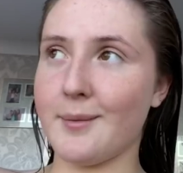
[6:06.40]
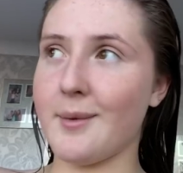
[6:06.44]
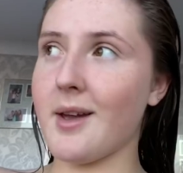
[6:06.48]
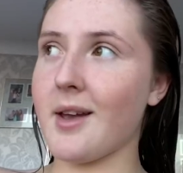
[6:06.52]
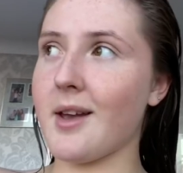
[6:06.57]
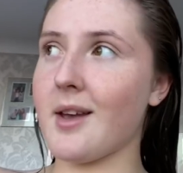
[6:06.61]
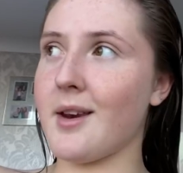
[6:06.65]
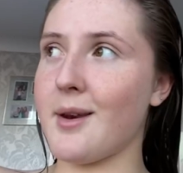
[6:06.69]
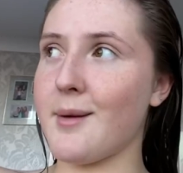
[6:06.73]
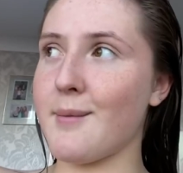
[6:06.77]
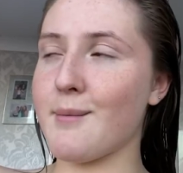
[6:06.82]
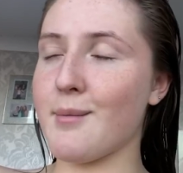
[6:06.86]

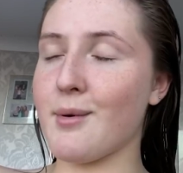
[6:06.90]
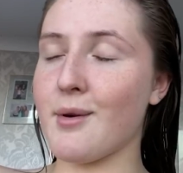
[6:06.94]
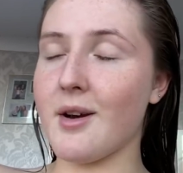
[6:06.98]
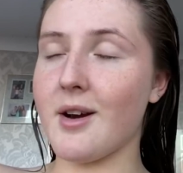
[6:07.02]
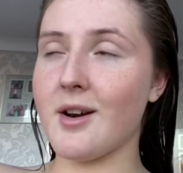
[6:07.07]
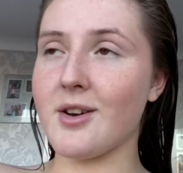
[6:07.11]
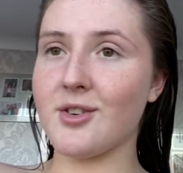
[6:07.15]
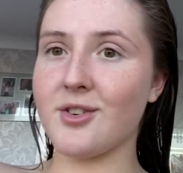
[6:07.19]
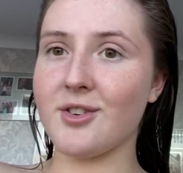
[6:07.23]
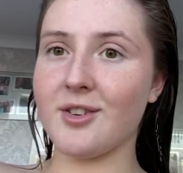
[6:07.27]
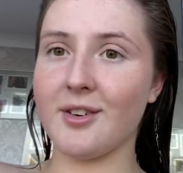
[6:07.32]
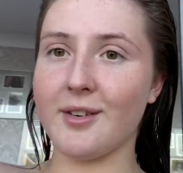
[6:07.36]
make an
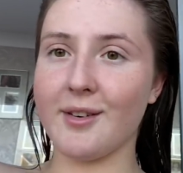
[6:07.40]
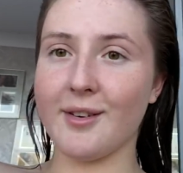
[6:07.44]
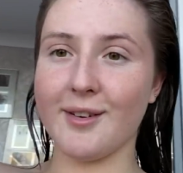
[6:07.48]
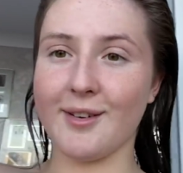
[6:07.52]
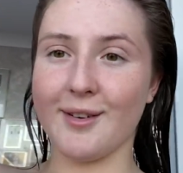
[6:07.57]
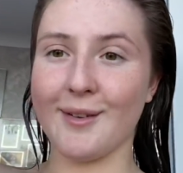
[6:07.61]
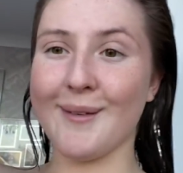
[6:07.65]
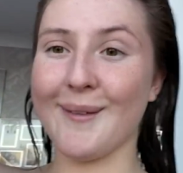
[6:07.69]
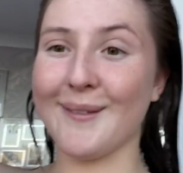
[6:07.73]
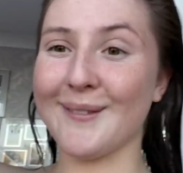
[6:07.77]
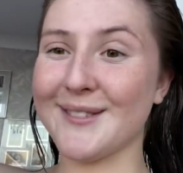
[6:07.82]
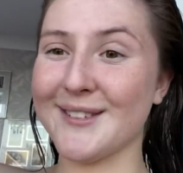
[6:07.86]
impression.
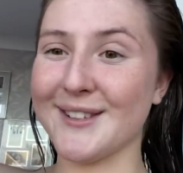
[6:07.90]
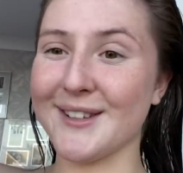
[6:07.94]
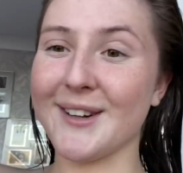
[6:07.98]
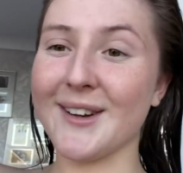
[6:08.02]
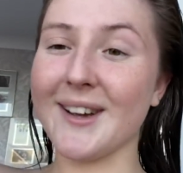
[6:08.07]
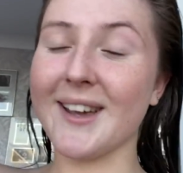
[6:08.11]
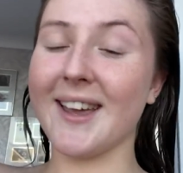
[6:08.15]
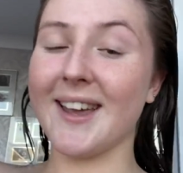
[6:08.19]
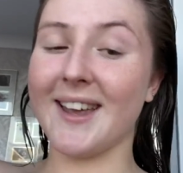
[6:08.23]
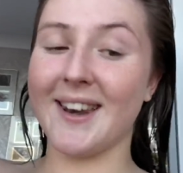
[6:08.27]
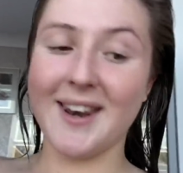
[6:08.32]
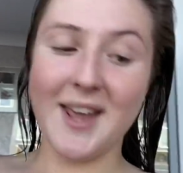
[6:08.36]
I'm
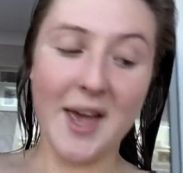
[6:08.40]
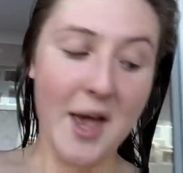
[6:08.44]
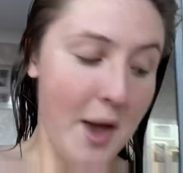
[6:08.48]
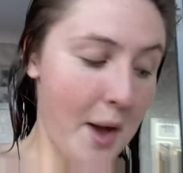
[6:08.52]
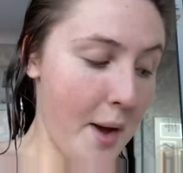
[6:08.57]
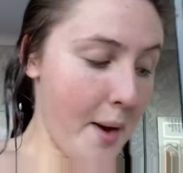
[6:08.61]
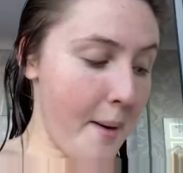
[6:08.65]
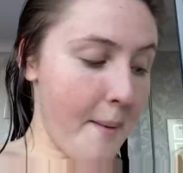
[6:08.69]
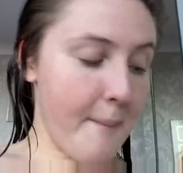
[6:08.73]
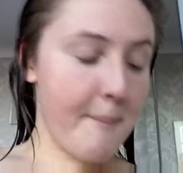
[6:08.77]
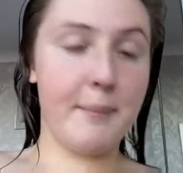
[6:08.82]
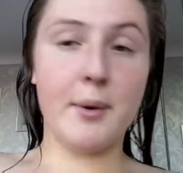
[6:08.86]
joking.
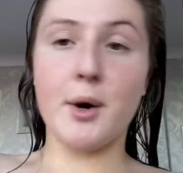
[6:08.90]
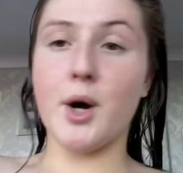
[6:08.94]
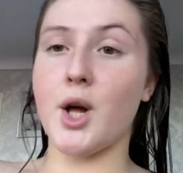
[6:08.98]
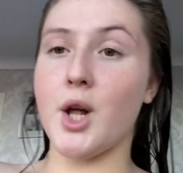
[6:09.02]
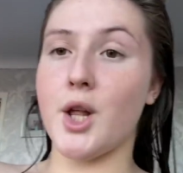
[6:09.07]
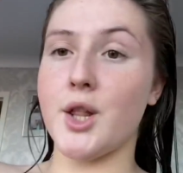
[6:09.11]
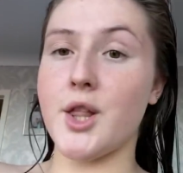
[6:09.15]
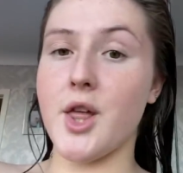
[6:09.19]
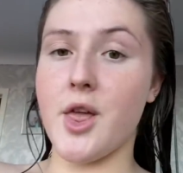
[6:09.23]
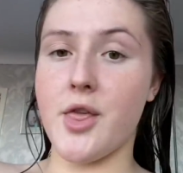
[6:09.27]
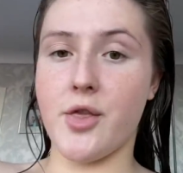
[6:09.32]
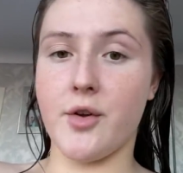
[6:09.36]

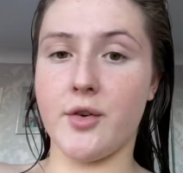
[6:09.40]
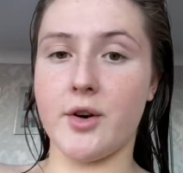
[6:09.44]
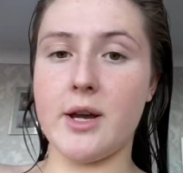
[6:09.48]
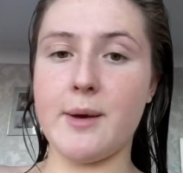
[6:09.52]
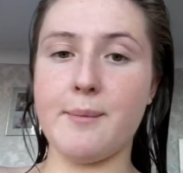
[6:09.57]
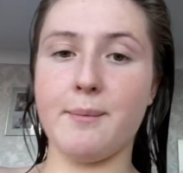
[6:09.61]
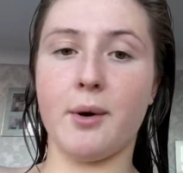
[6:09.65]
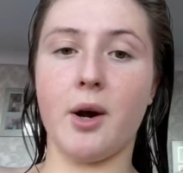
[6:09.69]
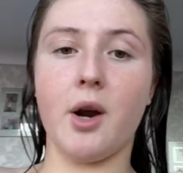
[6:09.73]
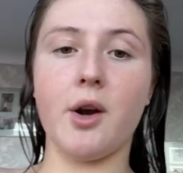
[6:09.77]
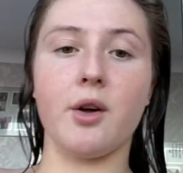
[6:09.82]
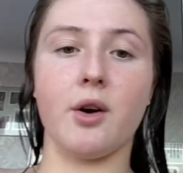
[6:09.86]
But the three
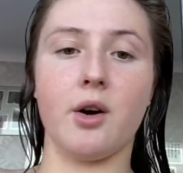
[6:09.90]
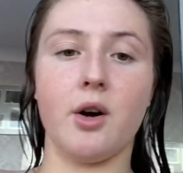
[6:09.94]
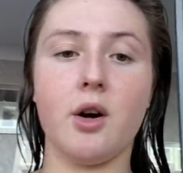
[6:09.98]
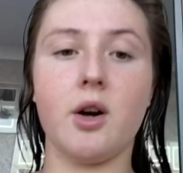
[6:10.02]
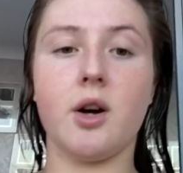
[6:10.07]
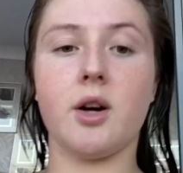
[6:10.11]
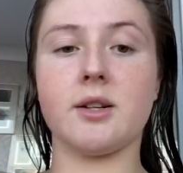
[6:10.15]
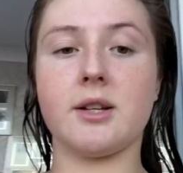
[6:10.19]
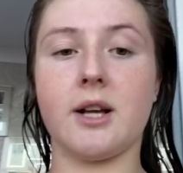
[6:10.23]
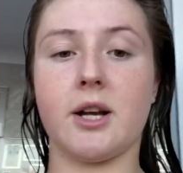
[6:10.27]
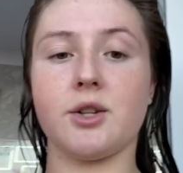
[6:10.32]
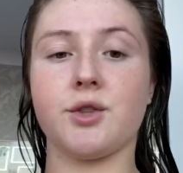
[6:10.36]

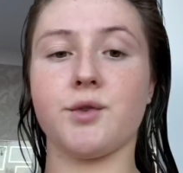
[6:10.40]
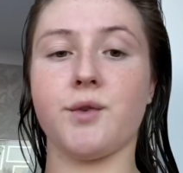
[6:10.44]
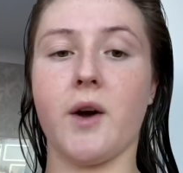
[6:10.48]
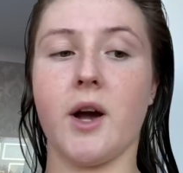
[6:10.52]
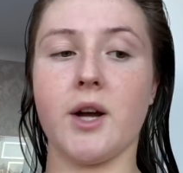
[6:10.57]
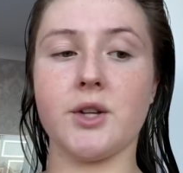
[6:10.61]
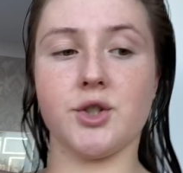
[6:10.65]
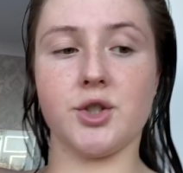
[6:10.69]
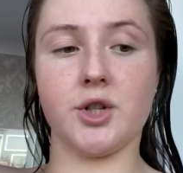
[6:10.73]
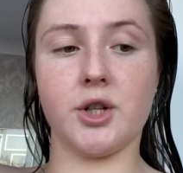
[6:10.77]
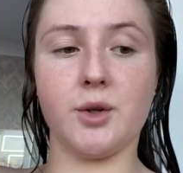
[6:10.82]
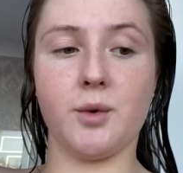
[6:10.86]
products, I just thought
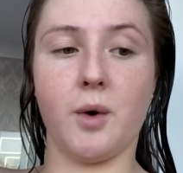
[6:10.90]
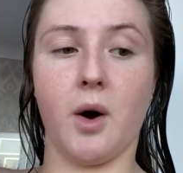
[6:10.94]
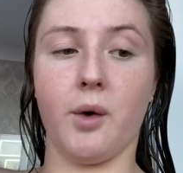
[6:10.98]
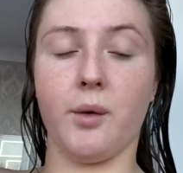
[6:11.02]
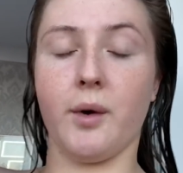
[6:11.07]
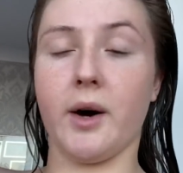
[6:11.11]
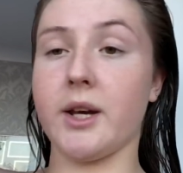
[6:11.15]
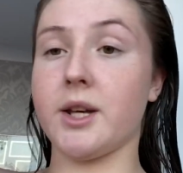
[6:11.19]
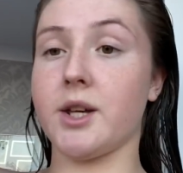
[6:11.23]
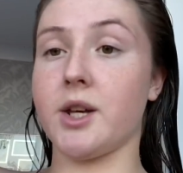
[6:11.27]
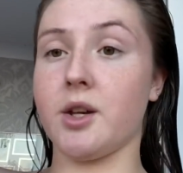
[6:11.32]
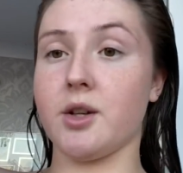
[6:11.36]
I'd show you all
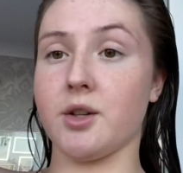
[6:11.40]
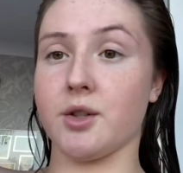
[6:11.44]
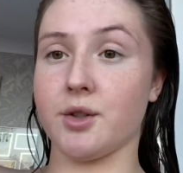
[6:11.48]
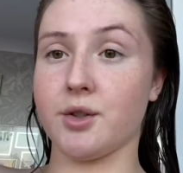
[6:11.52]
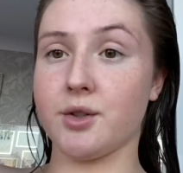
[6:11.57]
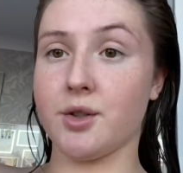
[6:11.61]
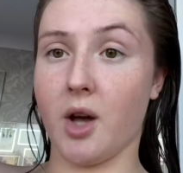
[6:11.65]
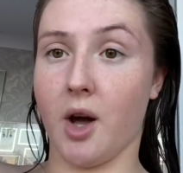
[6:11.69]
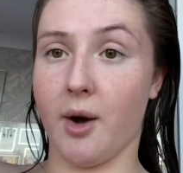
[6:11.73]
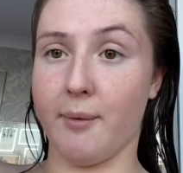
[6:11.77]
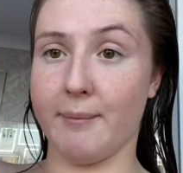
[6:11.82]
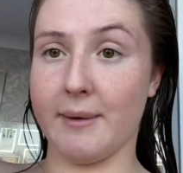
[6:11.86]
what I
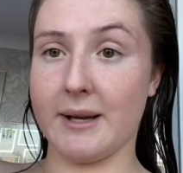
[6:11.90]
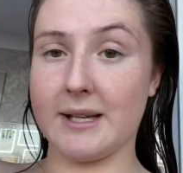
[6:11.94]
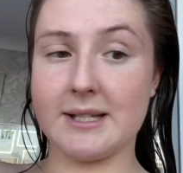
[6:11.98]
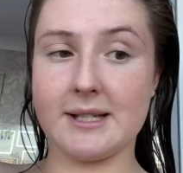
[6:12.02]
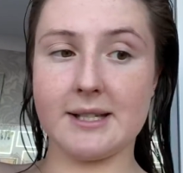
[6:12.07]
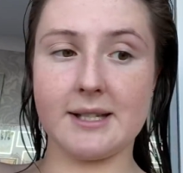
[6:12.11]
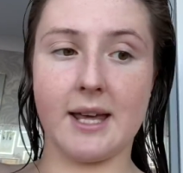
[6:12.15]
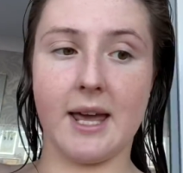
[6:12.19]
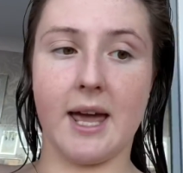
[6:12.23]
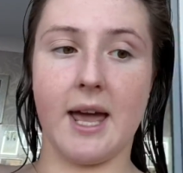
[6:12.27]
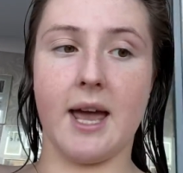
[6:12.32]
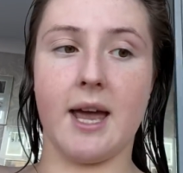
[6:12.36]
use on my
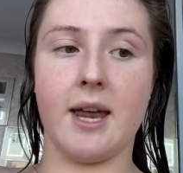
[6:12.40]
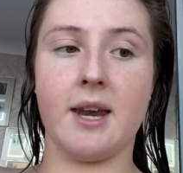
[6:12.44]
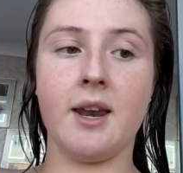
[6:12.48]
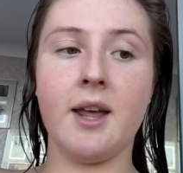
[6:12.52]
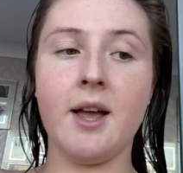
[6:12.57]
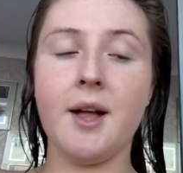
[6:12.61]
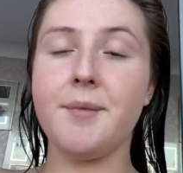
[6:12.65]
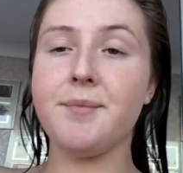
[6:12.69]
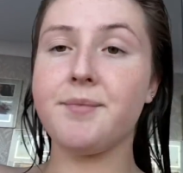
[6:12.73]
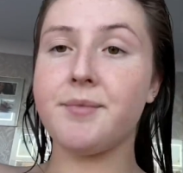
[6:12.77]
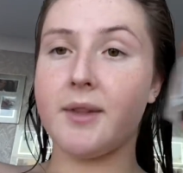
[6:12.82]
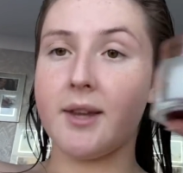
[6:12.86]
skin,
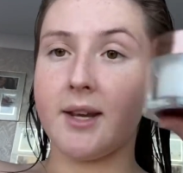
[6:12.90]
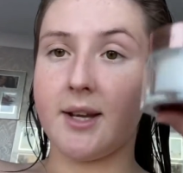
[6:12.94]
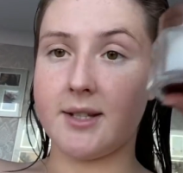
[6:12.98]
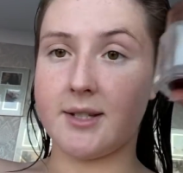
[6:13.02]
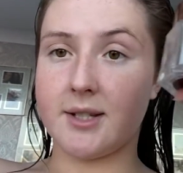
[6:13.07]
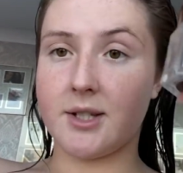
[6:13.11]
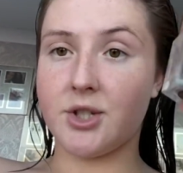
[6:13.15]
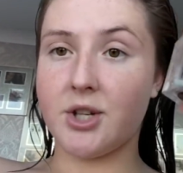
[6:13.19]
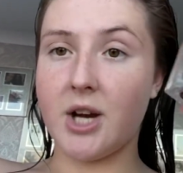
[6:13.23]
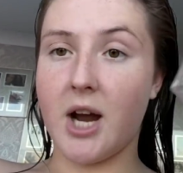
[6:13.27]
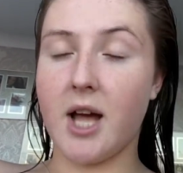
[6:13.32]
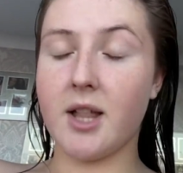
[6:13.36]
is
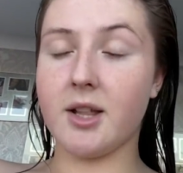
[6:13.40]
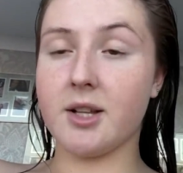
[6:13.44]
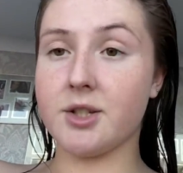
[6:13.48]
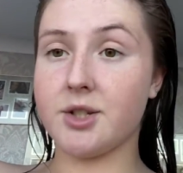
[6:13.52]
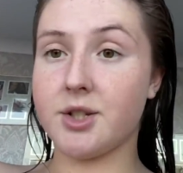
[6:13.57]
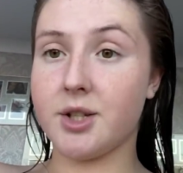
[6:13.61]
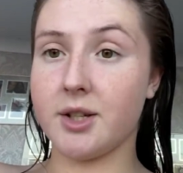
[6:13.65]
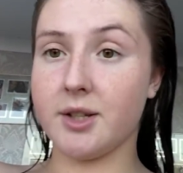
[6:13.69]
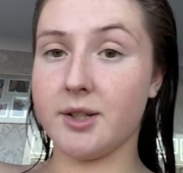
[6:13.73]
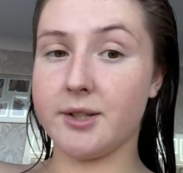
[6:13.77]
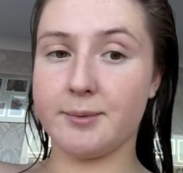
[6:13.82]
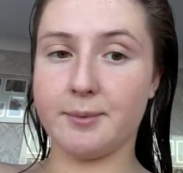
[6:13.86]
the Charlotte
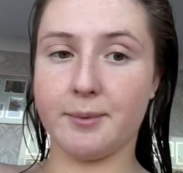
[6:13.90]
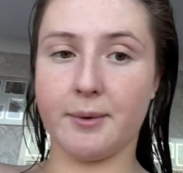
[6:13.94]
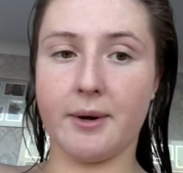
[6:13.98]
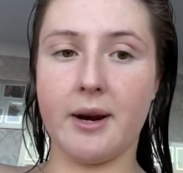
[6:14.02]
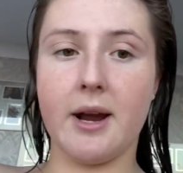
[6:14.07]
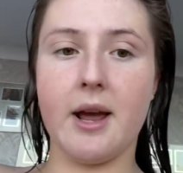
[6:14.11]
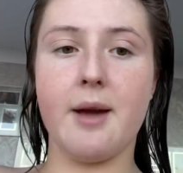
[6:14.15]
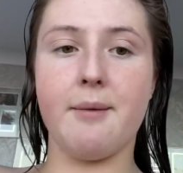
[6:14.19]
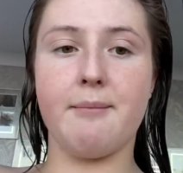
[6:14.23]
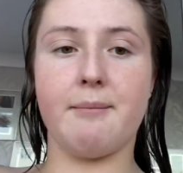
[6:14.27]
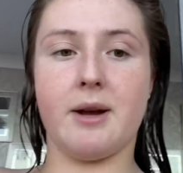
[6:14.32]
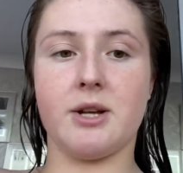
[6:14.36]

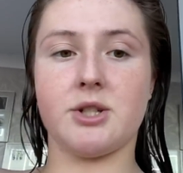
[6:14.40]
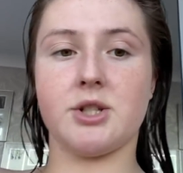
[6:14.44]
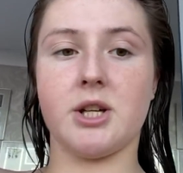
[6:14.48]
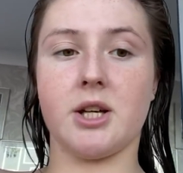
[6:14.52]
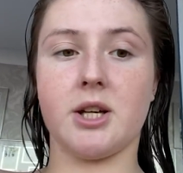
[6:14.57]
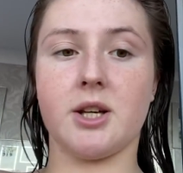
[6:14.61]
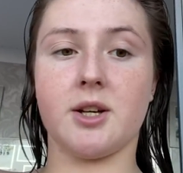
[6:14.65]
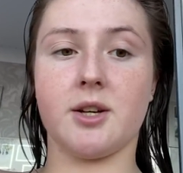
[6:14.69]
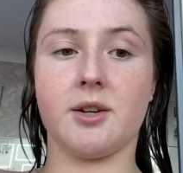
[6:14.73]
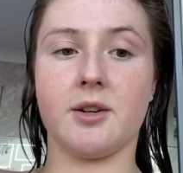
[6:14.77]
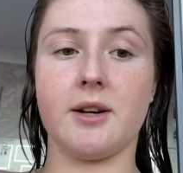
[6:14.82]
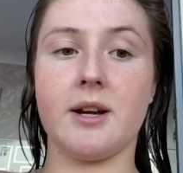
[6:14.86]
Tilbury Magic
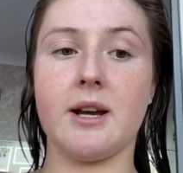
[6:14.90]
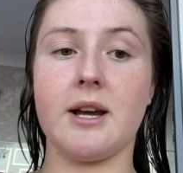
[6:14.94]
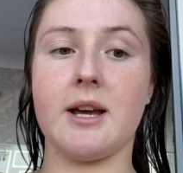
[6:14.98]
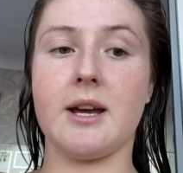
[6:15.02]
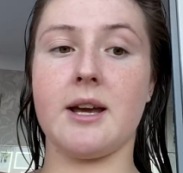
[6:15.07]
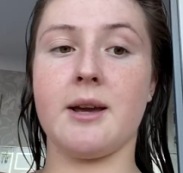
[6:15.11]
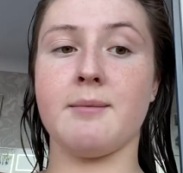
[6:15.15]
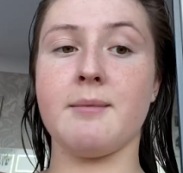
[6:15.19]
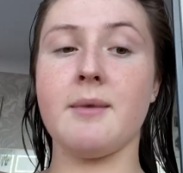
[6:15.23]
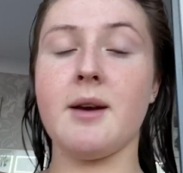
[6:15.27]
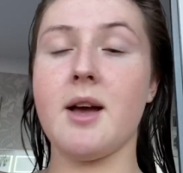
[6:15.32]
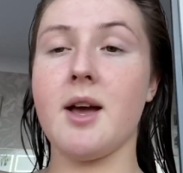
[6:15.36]

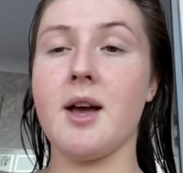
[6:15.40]
Cream,